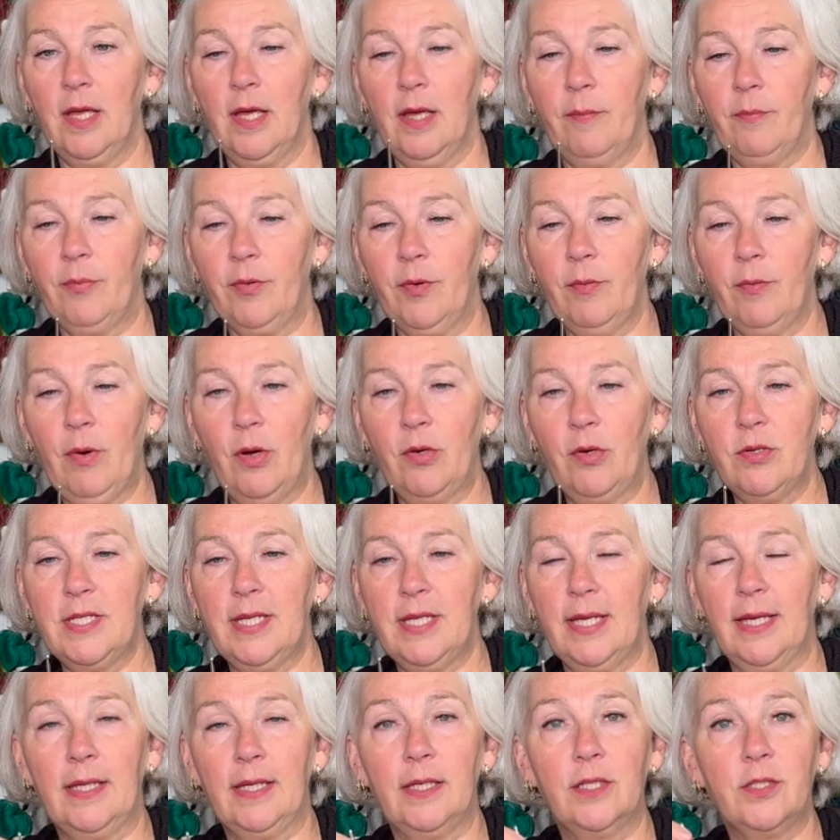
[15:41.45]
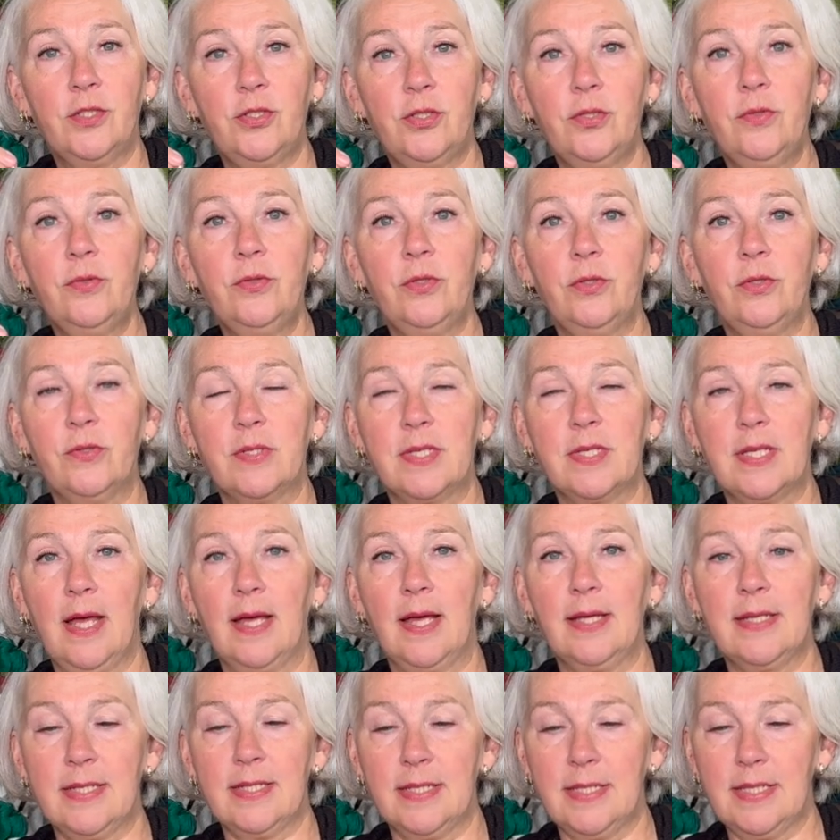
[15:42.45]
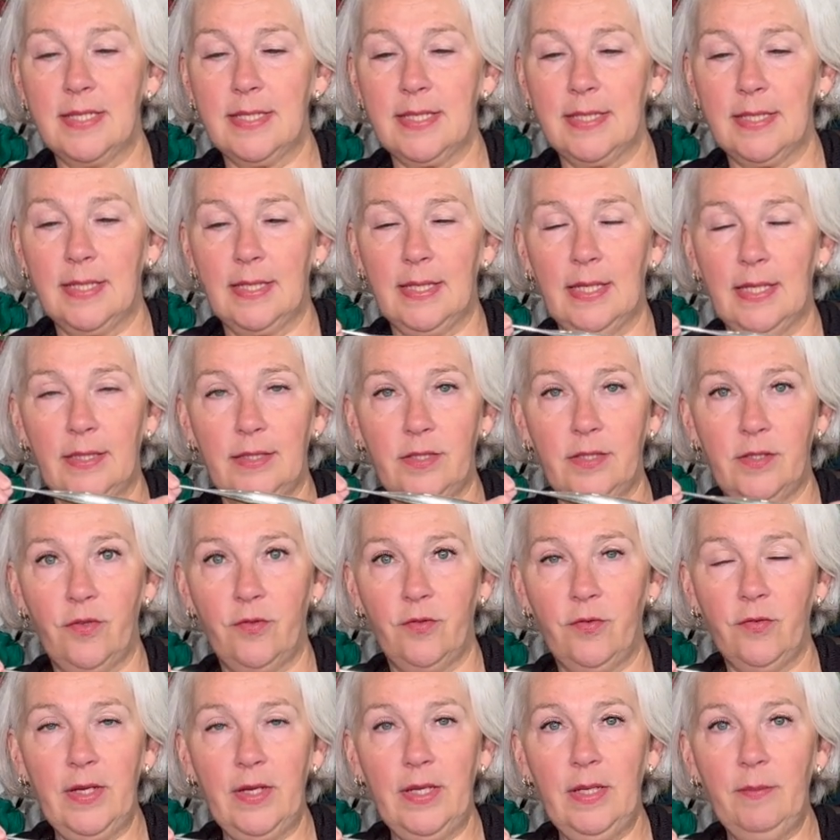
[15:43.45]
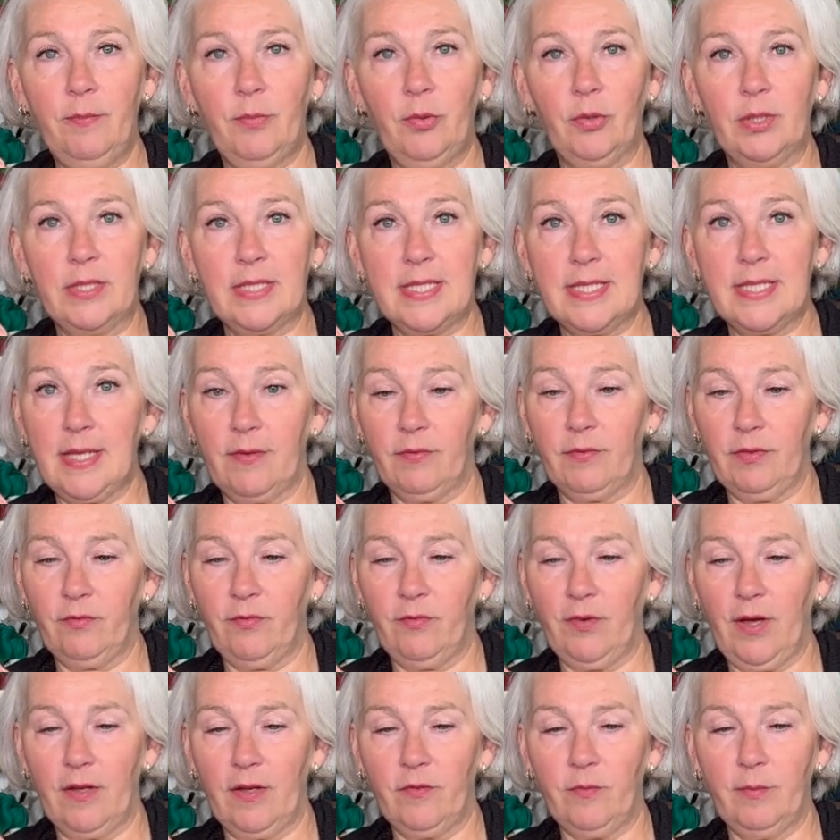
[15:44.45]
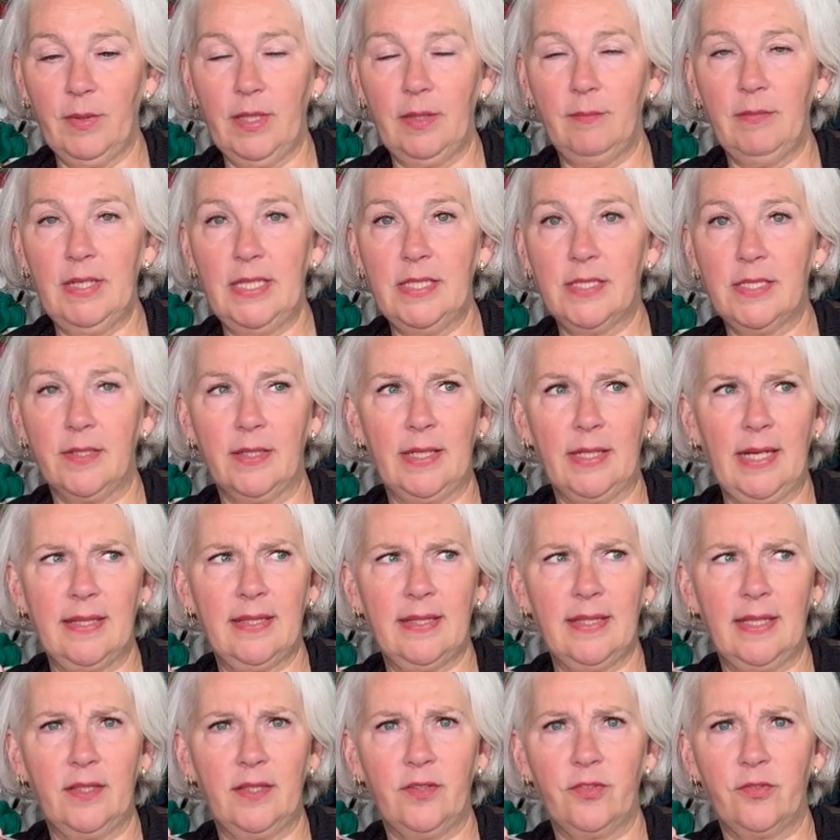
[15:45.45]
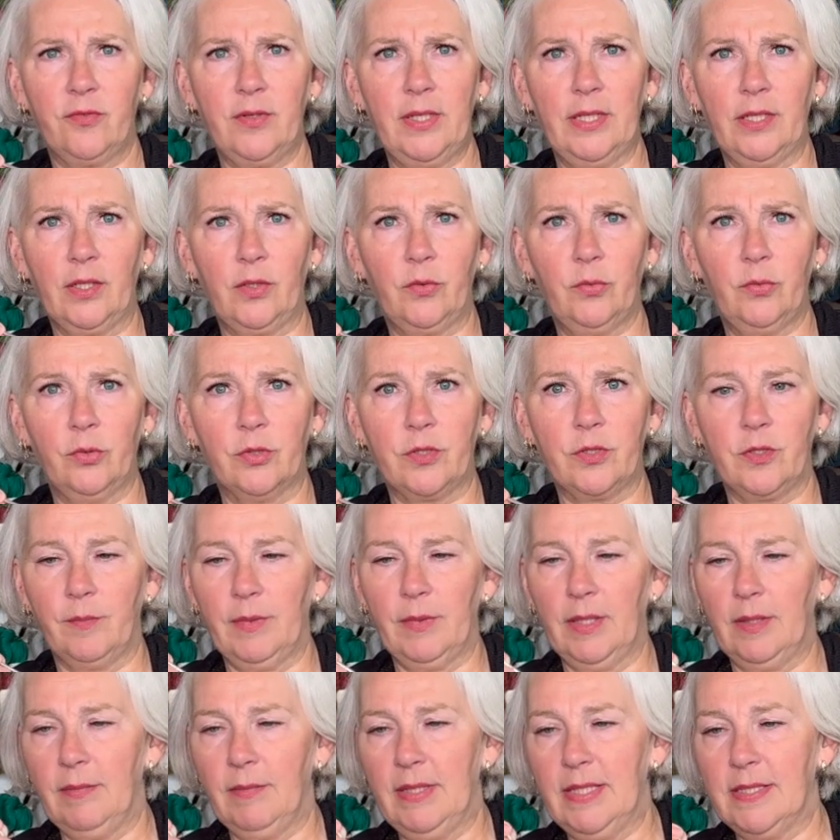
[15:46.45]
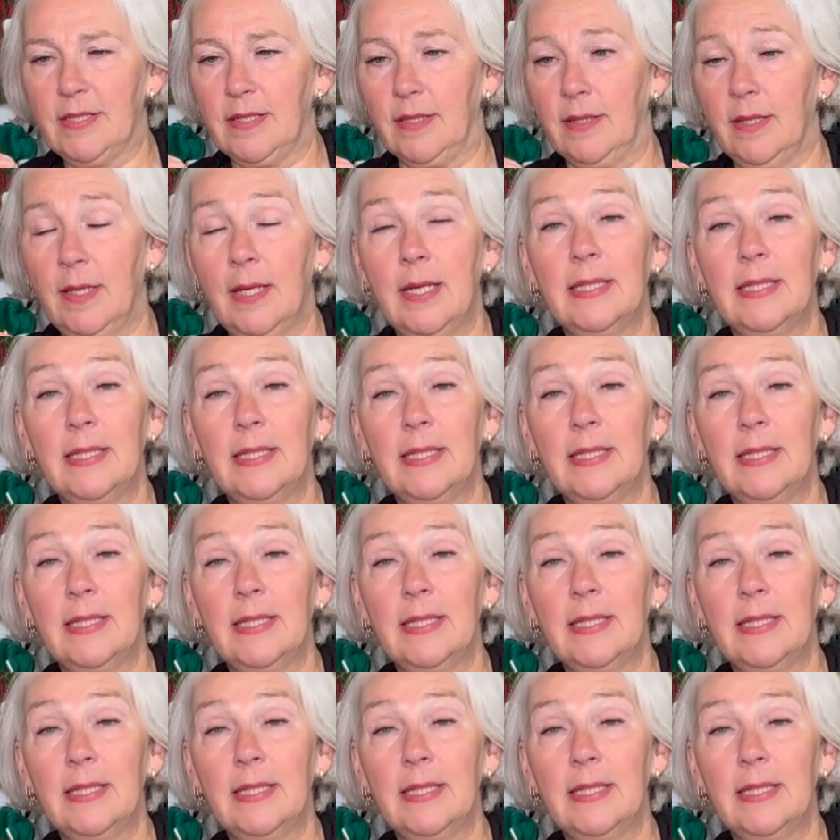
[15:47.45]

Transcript: promoting 2 new sizes, a 3.75 millimeter and I think 3.25 millimeter.